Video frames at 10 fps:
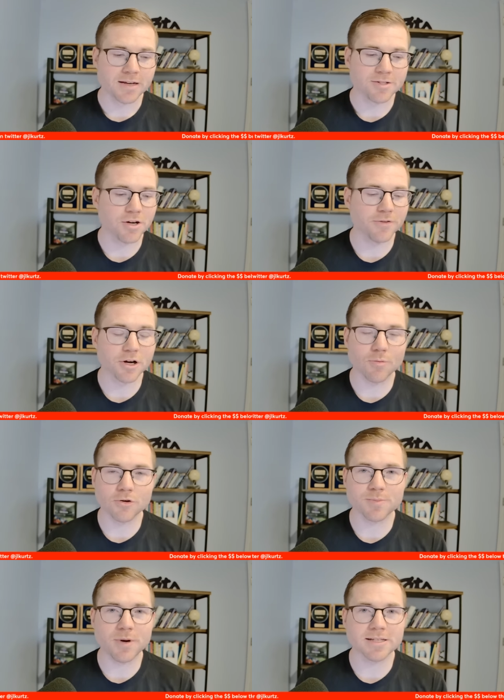So if there are
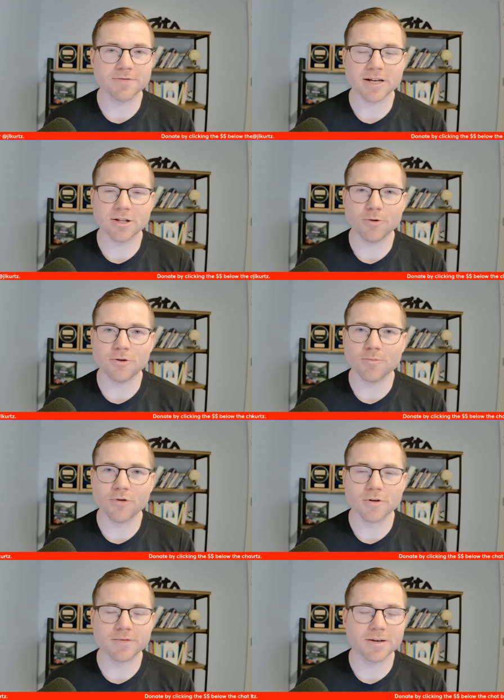more spots available,
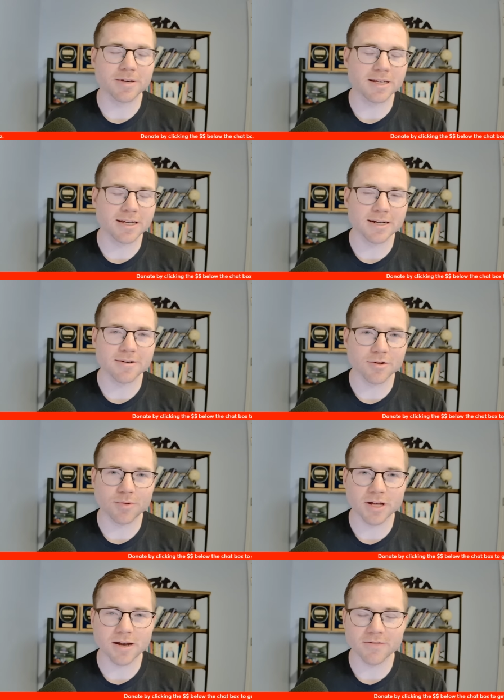more of them can get into the
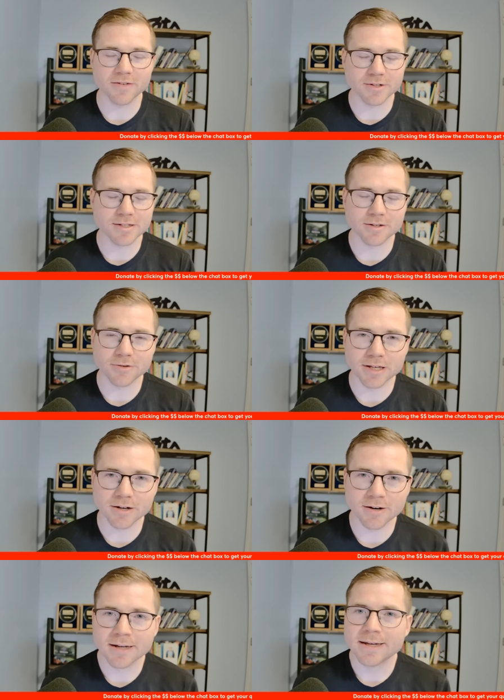playoff every single
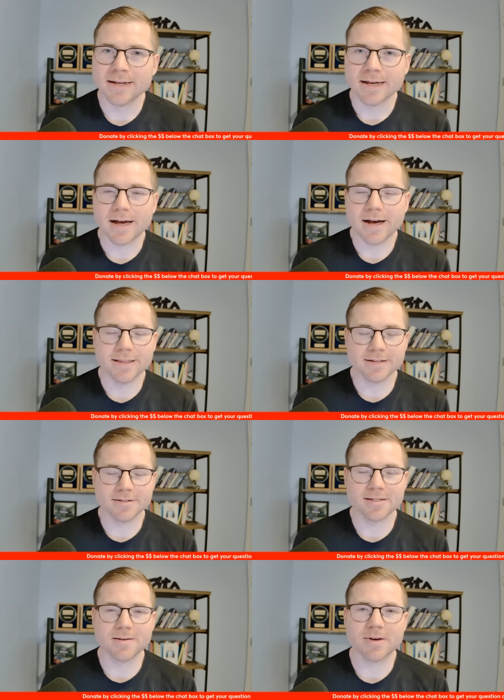year. I
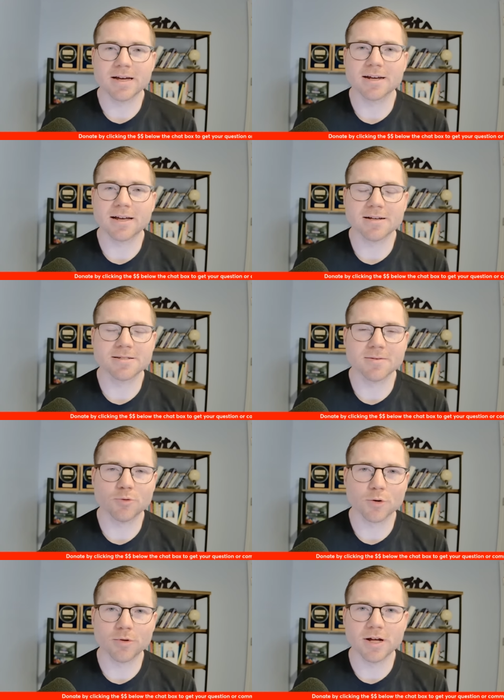think the same kind of
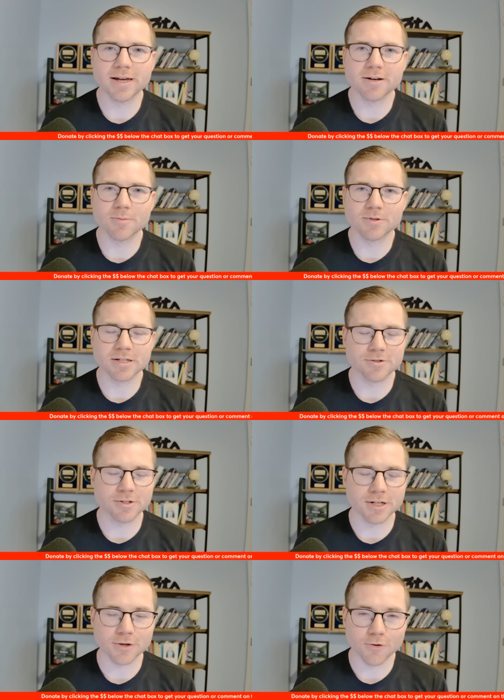concept would apply here
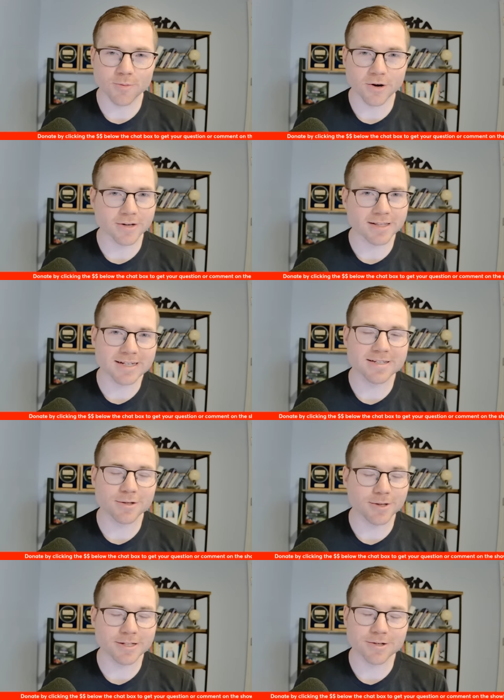potentially to your mark in the
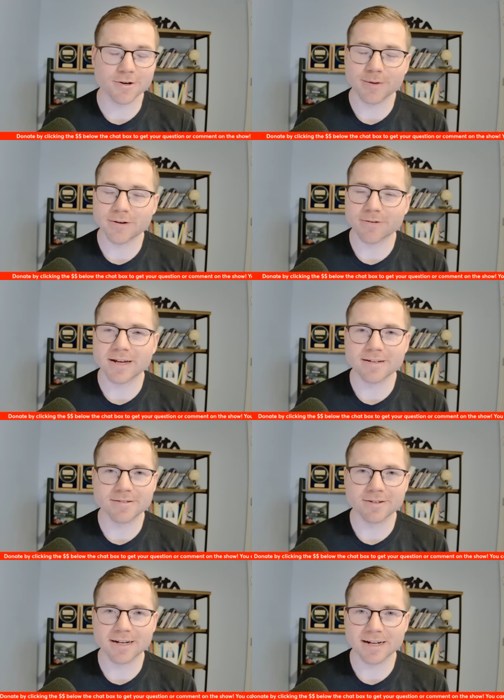NCAA tournament, right?
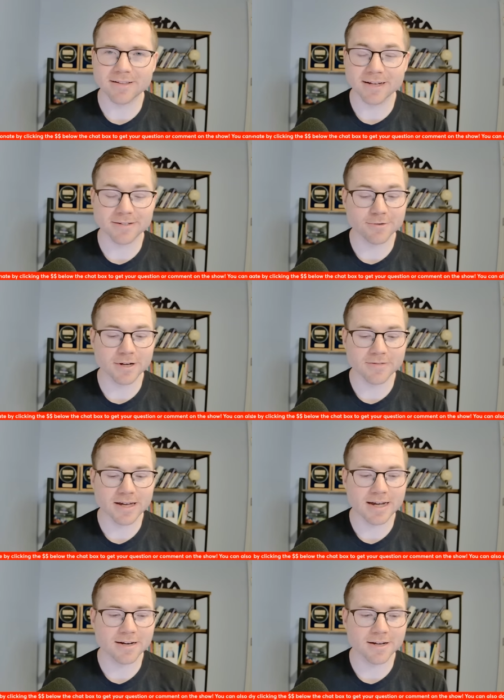He's looking at it like, dude, I've
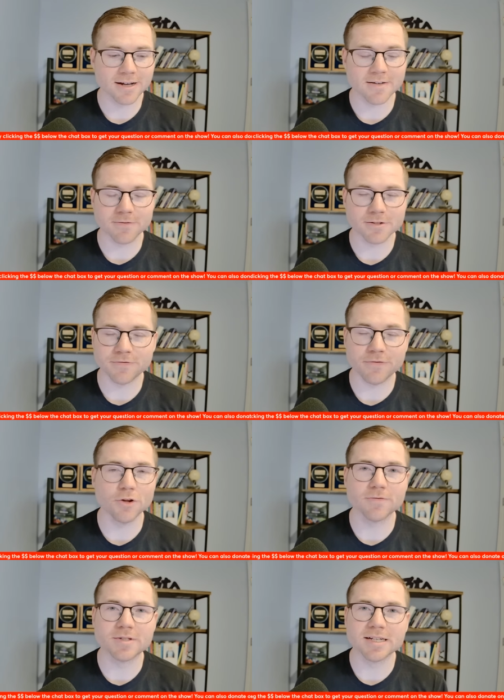got a conference
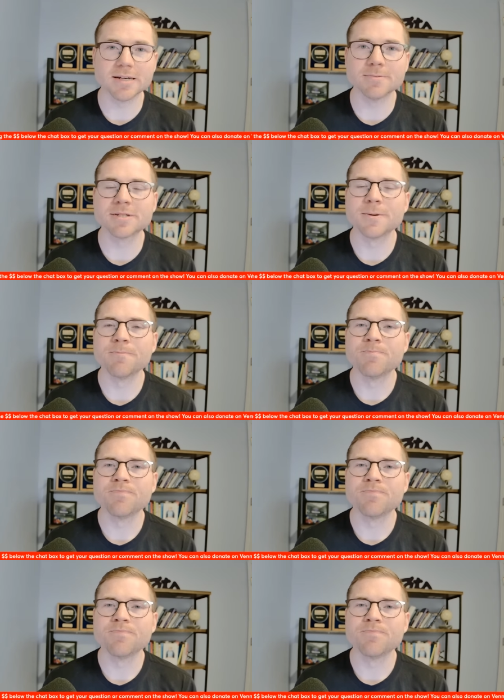full of teams